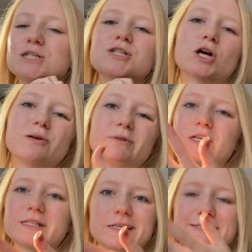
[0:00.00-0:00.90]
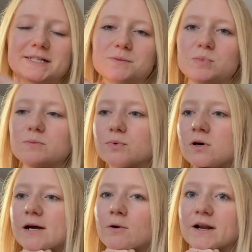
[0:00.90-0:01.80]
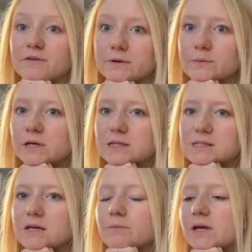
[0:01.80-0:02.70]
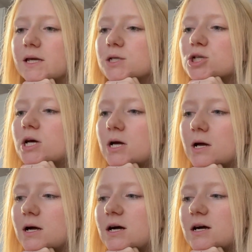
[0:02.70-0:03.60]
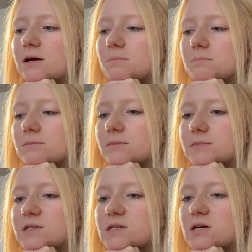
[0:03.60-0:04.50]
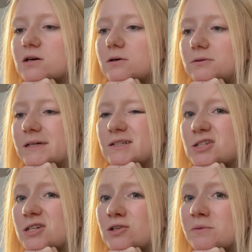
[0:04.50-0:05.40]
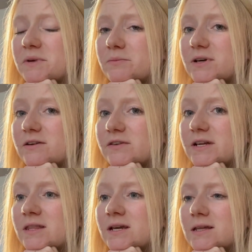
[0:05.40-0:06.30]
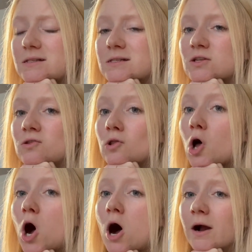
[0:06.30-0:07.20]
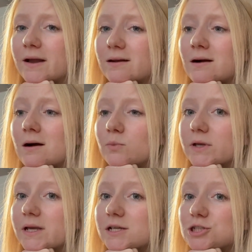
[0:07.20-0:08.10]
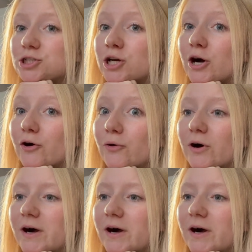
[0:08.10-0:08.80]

It's just hard when there's like 6 people. I want everyone to be on the same page. And it's hard to remember everything. And this is a long and complicated show.